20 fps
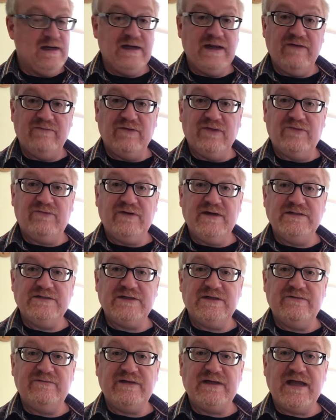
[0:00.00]
level 3
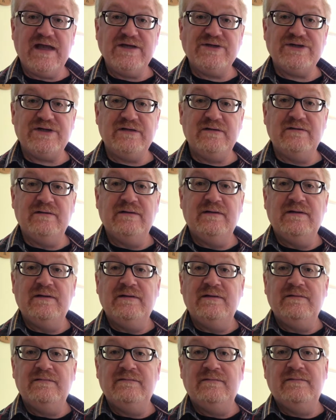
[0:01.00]
certification,
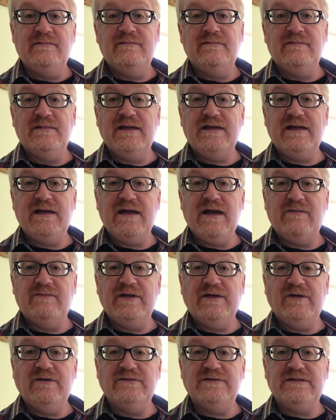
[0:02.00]
they can now
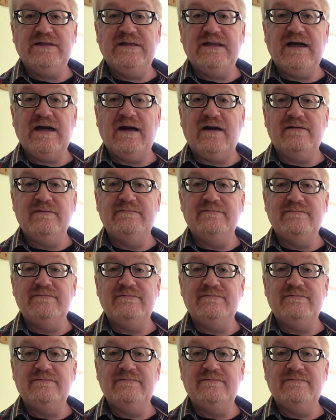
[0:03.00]
be used in there.